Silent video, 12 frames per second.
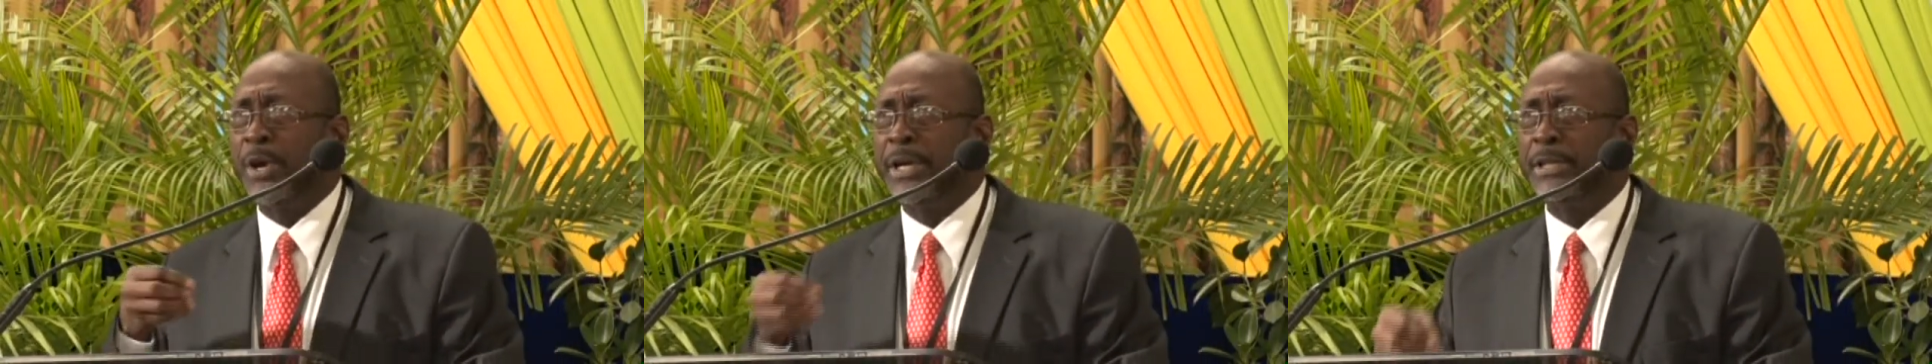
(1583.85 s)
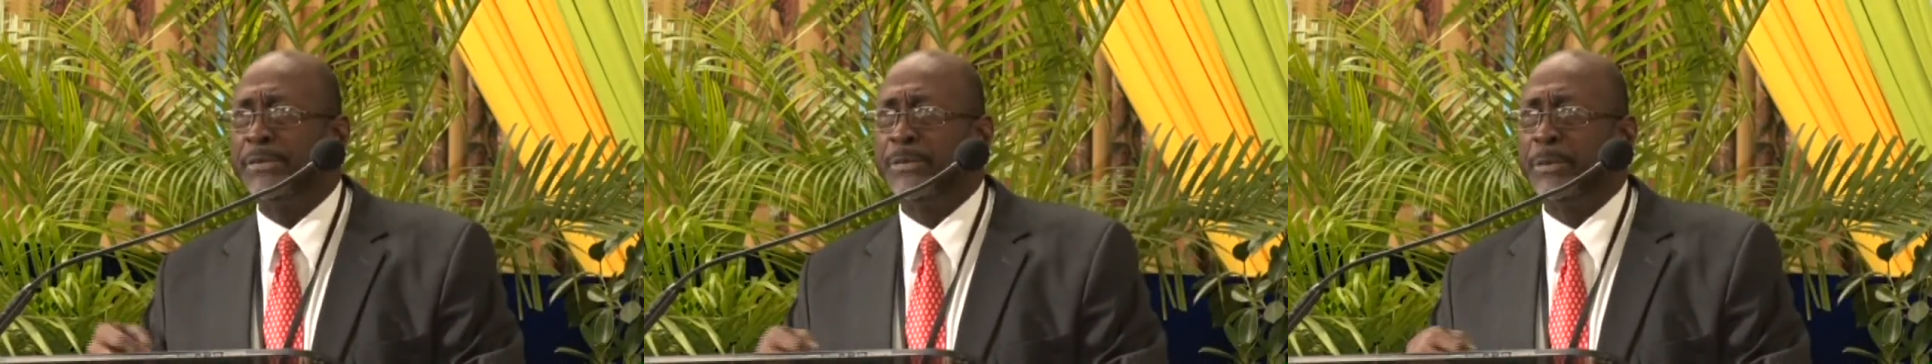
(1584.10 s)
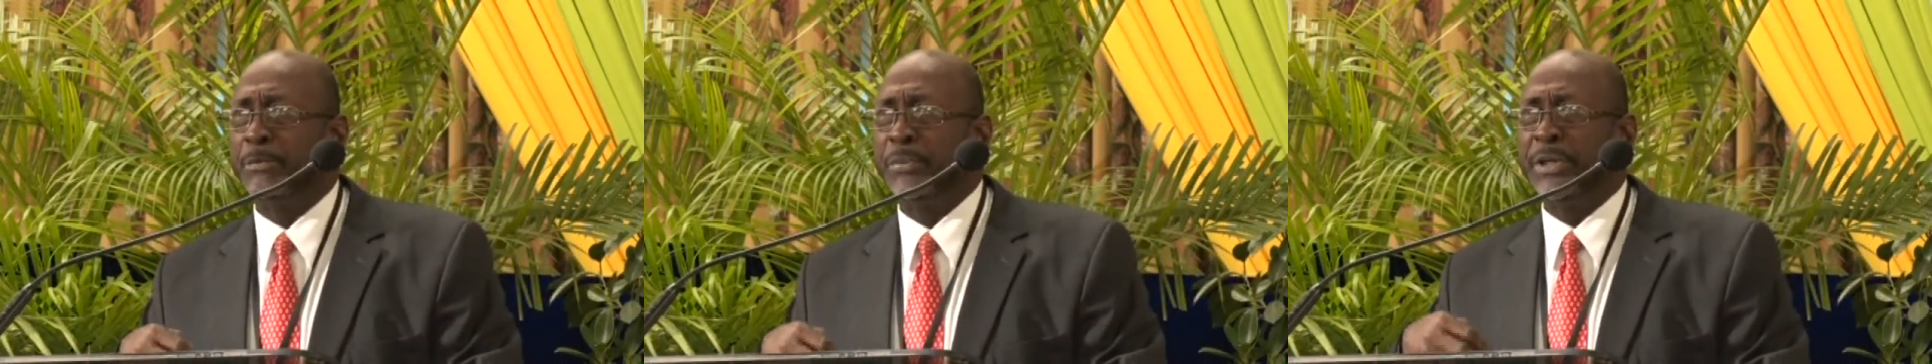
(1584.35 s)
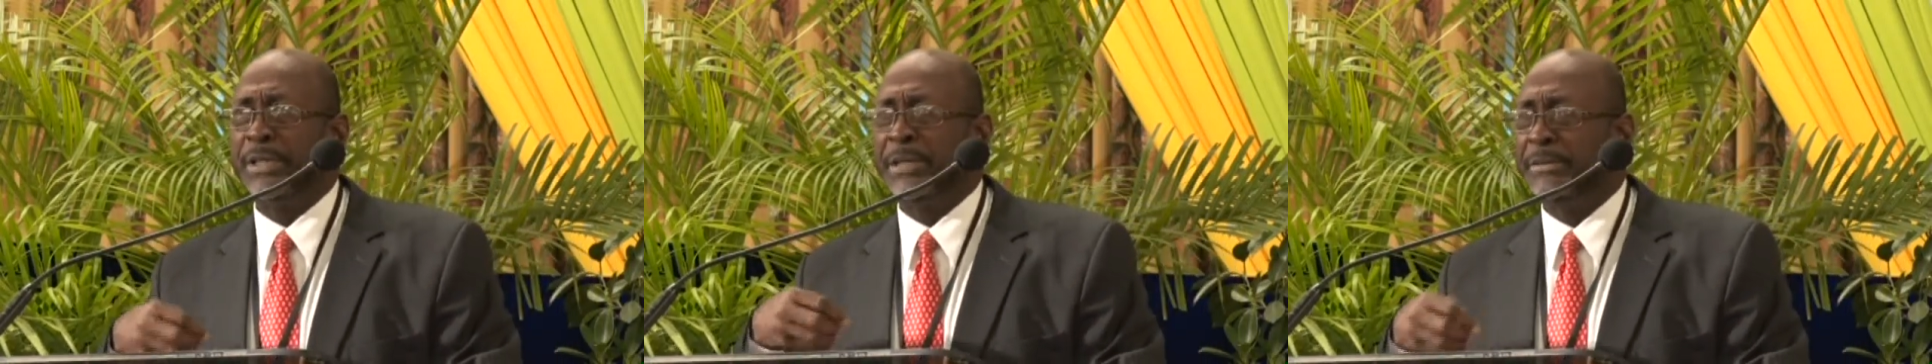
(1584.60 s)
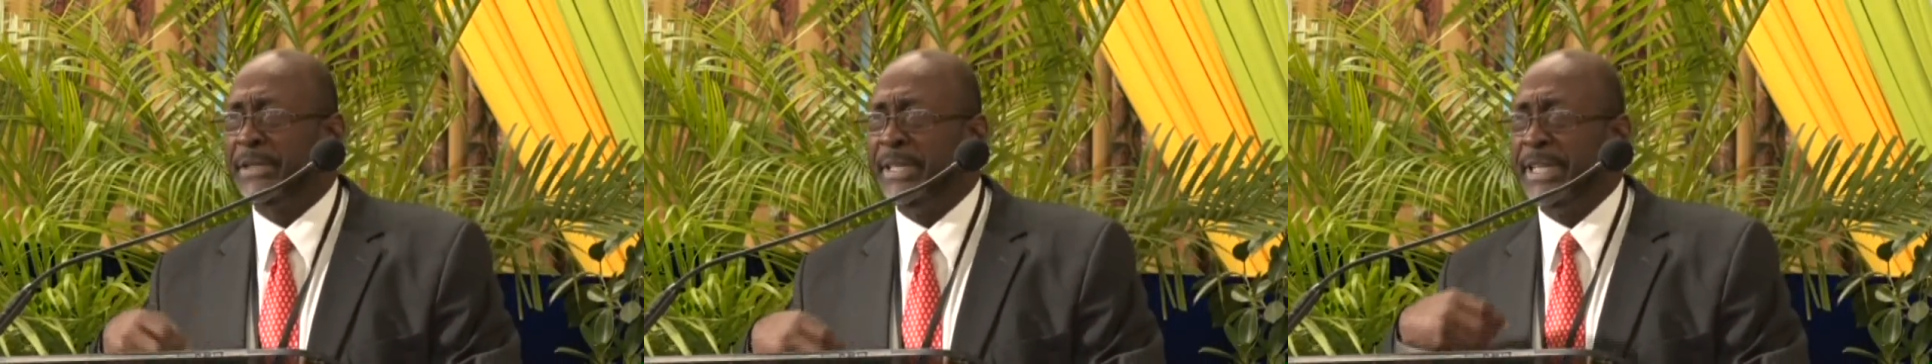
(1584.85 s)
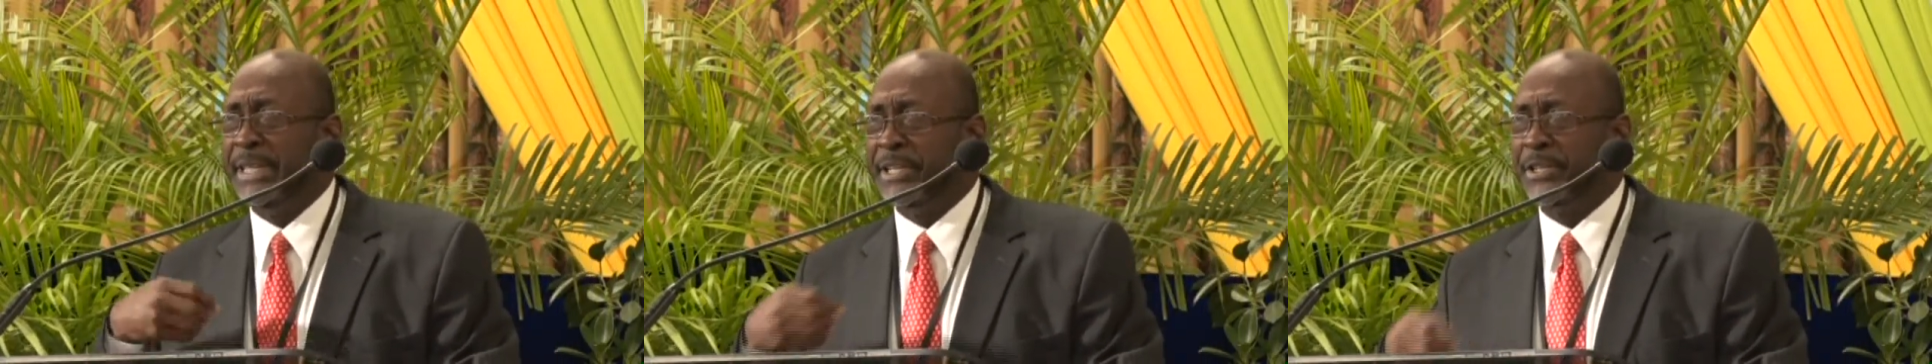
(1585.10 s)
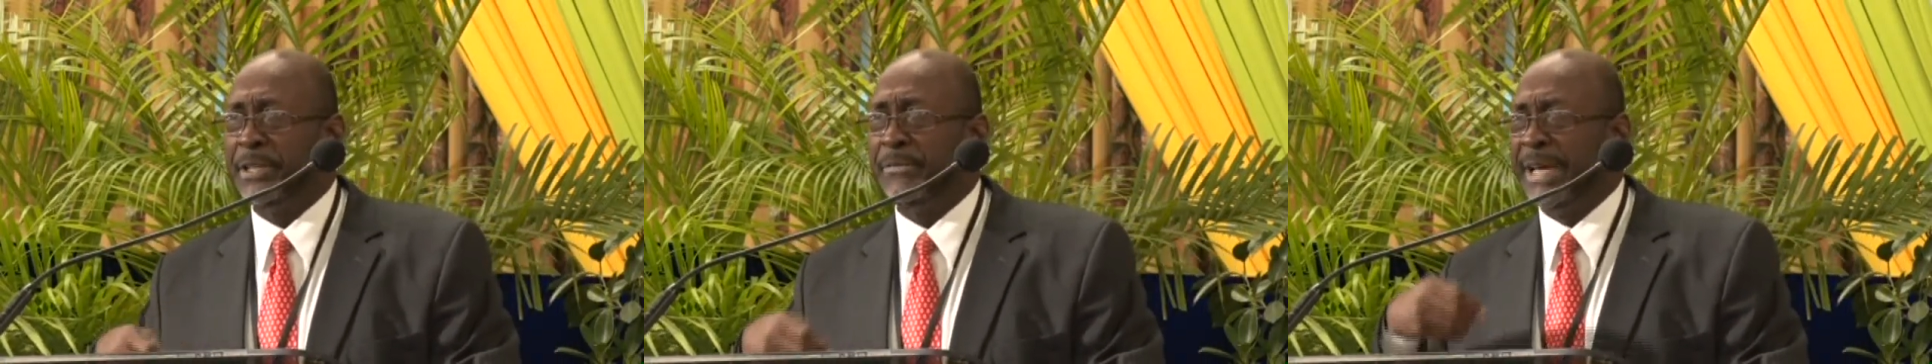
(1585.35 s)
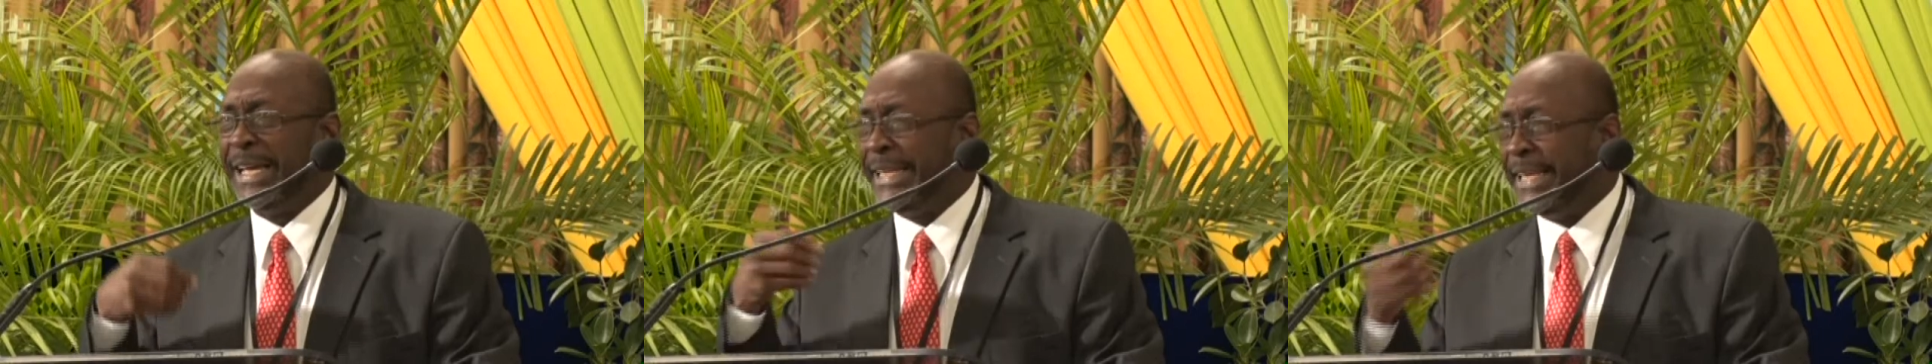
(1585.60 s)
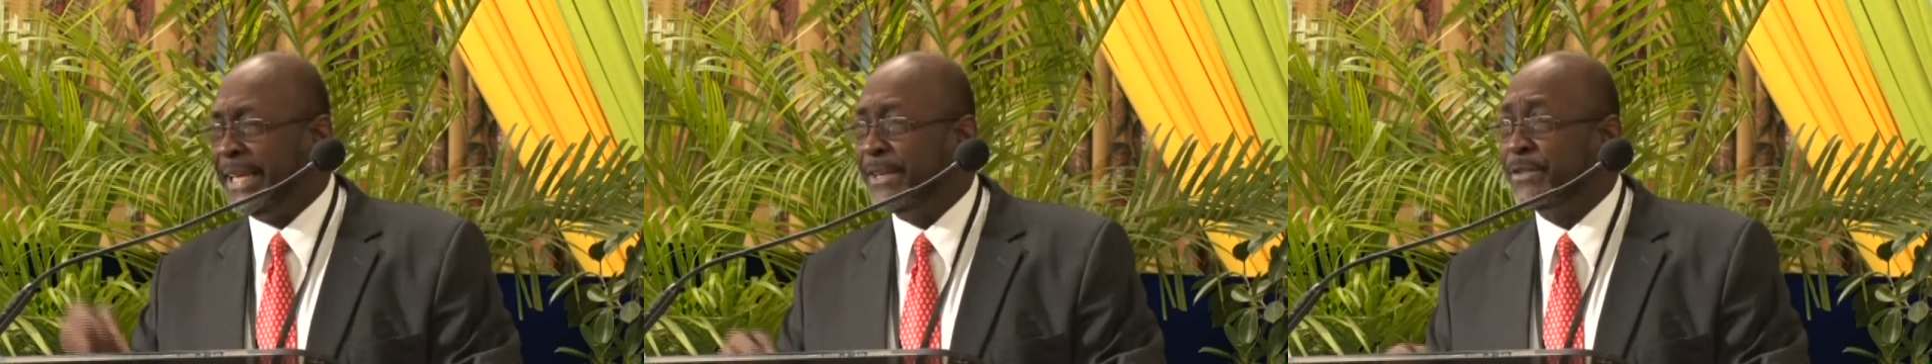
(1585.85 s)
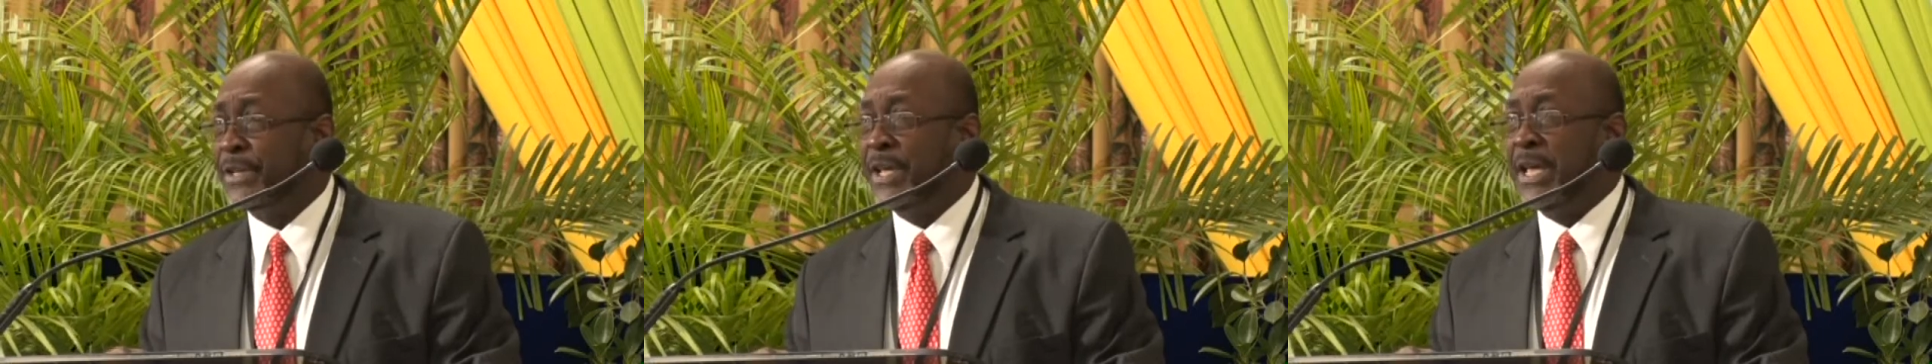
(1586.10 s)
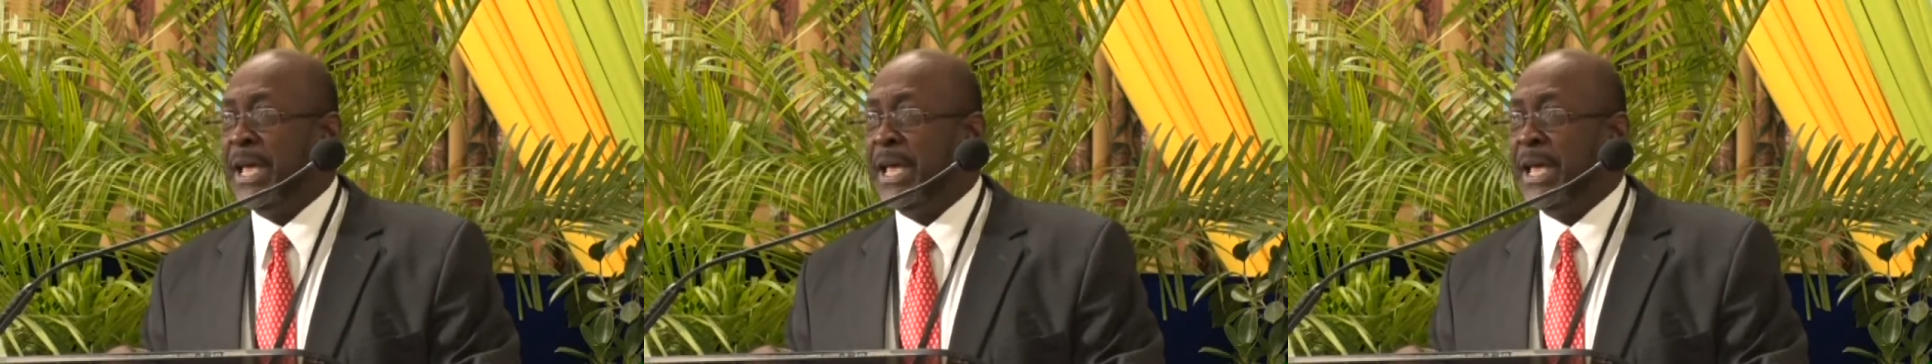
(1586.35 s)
workers for productivity initiative ideas